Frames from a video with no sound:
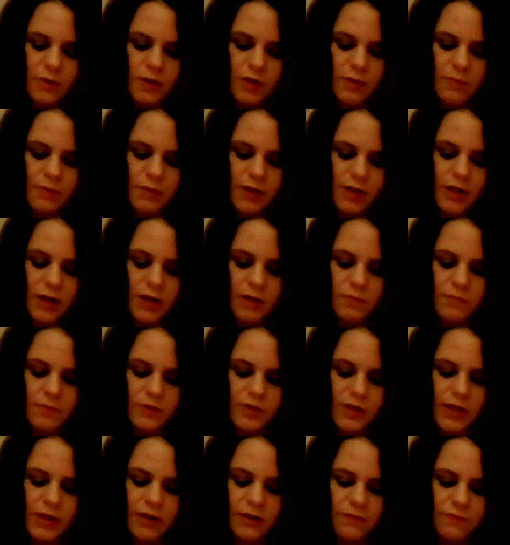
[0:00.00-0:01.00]
it
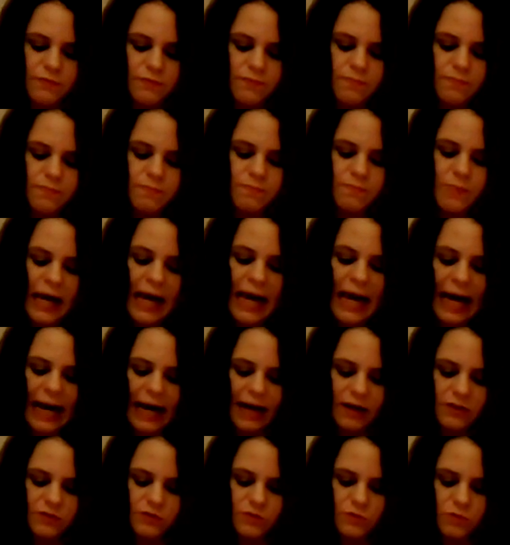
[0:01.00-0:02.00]
becomes like a
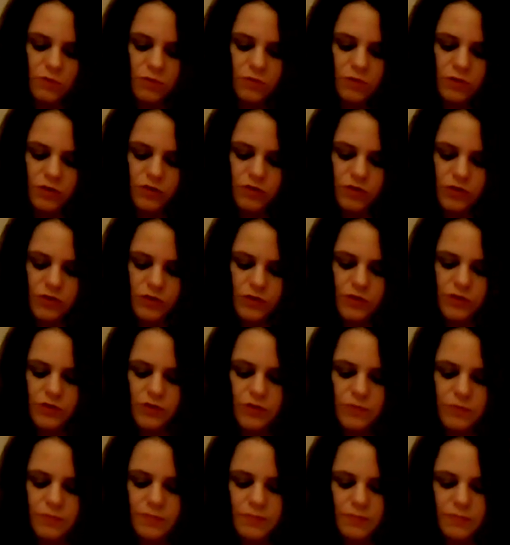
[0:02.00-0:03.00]
hassle to
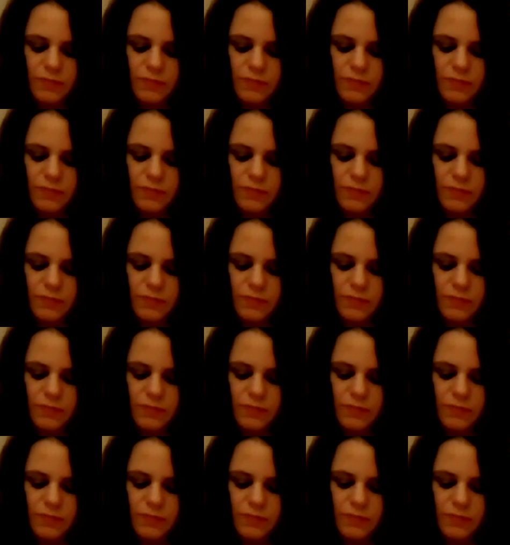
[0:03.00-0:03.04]
just.